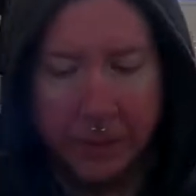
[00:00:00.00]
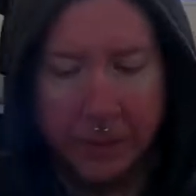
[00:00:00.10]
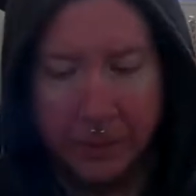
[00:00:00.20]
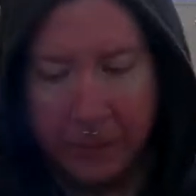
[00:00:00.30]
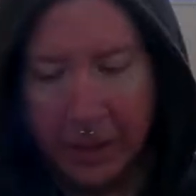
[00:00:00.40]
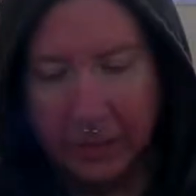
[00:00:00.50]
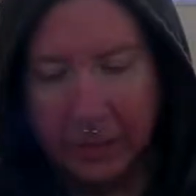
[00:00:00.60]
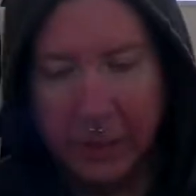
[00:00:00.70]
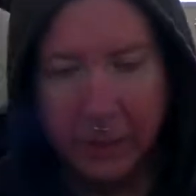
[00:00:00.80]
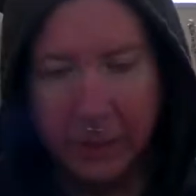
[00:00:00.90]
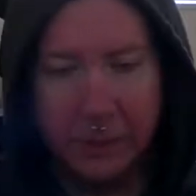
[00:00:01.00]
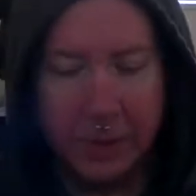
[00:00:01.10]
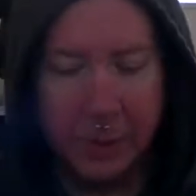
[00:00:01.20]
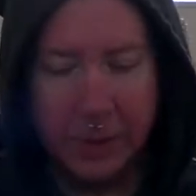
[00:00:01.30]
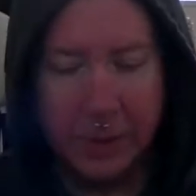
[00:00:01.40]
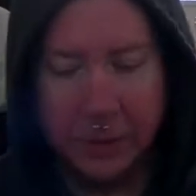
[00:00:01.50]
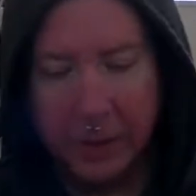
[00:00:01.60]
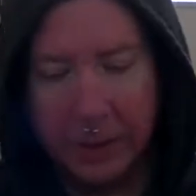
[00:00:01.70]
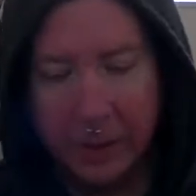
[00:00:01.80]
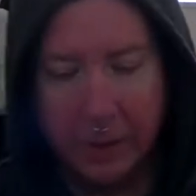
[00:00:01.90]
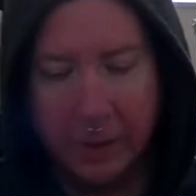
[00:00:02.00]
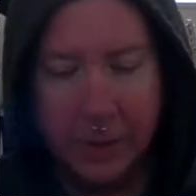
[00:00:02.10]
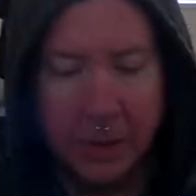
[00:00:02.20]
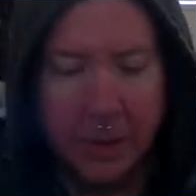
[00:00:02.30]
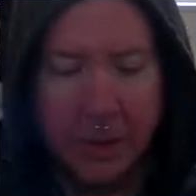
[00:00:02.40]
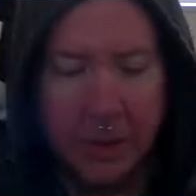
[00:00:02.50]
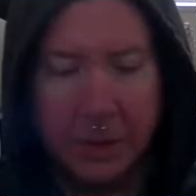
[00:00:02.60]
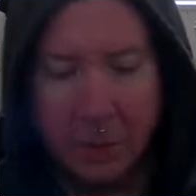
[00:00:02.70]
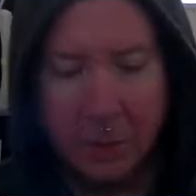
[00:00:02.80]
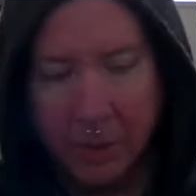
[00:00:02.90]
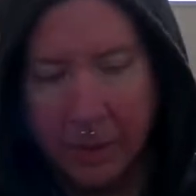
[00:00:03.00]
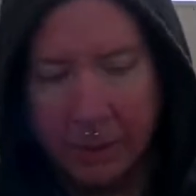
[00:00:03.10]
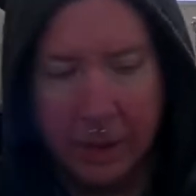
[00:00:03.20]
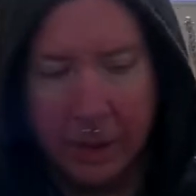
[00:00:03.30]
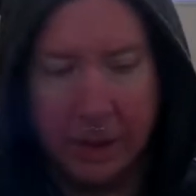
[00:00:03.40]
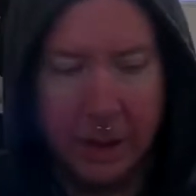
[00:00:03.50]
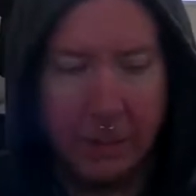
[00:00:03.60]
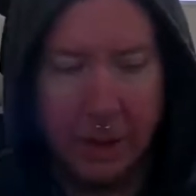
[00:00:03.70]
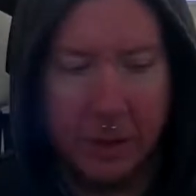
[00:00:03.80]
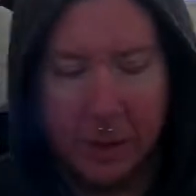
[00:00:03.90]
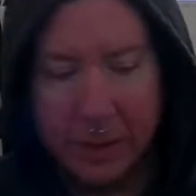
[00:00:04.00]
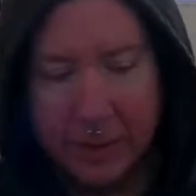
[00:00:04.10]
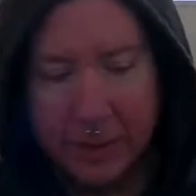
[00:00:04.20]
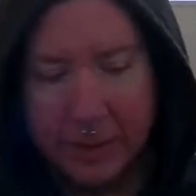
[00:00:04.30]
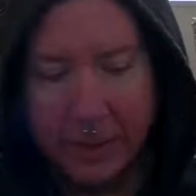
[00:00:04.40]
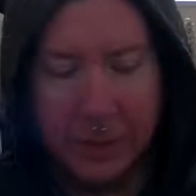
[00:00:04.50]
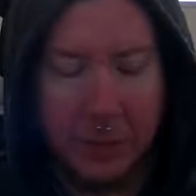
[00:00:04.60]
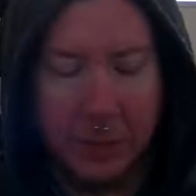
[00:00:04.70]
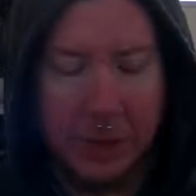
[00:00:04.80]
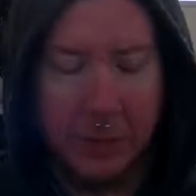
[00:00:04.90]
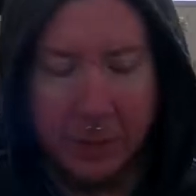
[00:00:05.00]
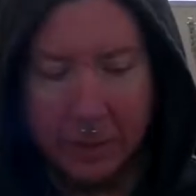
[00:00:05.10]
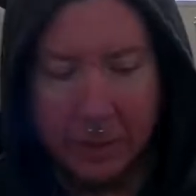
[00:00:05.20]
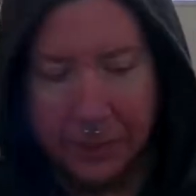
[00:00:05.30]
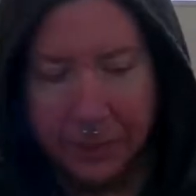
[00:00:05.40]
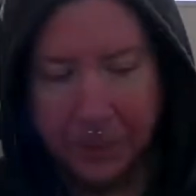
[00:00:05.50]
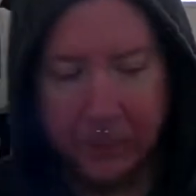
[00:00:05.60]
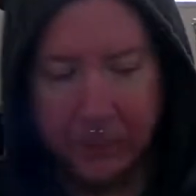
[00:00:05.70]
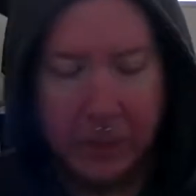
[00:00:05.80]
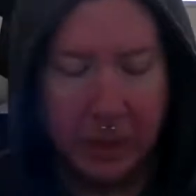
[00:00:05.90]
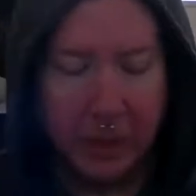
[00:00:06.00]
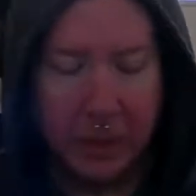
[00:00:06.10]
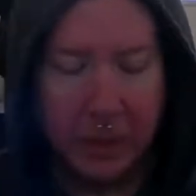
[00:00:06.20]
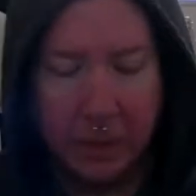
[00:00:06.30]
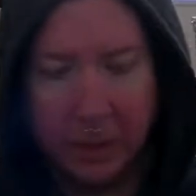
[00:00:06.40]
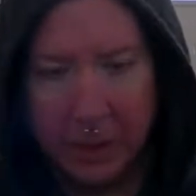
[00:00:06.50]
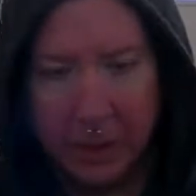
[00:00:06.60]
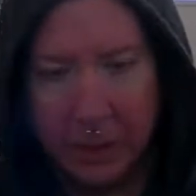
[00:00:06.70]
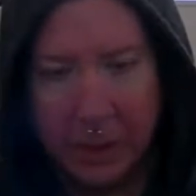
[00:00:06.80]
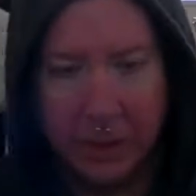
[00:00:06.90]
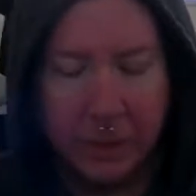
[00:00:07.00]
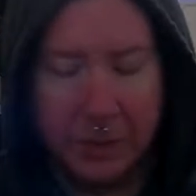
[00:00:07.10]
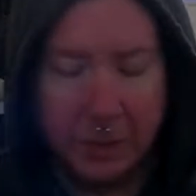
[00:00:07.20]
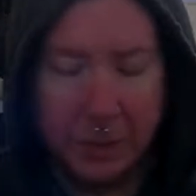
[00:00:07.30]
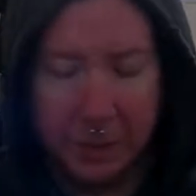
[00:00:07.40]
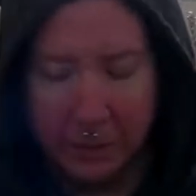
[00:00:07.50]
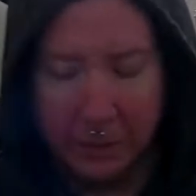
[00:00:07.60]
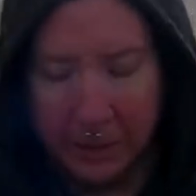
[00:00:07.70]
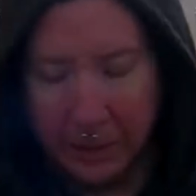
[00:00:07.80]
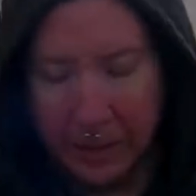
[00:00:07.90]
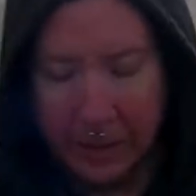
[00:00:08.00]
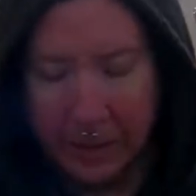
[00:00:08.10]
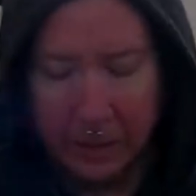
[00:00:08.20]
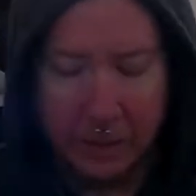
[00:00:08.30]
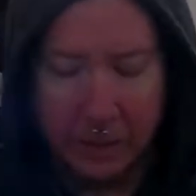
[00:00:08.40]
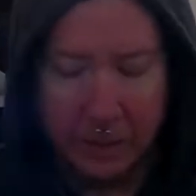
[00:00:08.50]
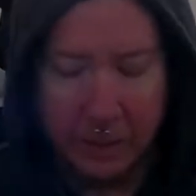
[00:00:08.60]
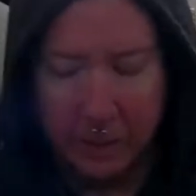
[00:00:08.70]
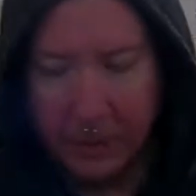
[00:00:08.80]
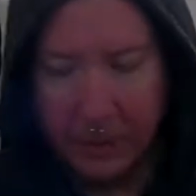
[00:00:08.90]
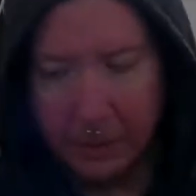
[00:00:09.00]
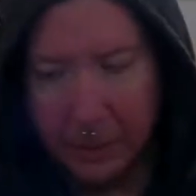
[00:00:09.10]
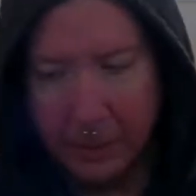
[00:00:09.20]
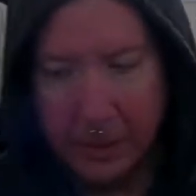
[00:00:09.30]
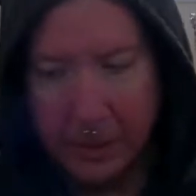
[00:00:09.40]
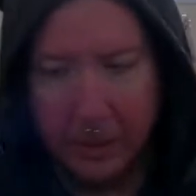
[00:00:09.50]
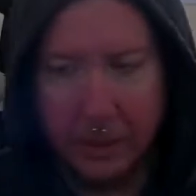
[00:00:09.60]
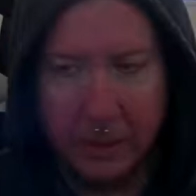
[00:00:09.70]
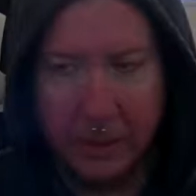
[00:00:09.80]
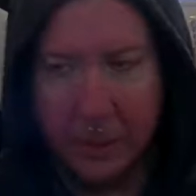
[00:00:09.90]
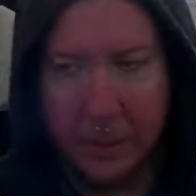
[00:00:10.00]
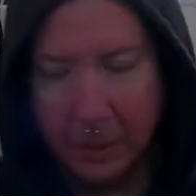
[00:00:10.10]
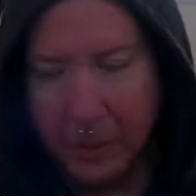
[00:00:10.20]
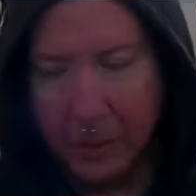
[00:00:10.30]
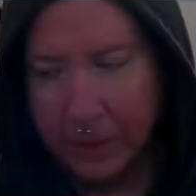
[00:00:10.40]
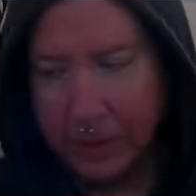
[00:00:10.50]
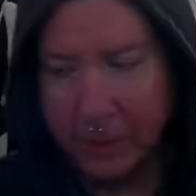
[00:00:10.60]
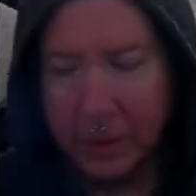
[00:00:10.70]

even though it feels worse right now. It's more red right now. It's starting to peel. Like my nose is peeling really bad. Not really bad. It's been worse, but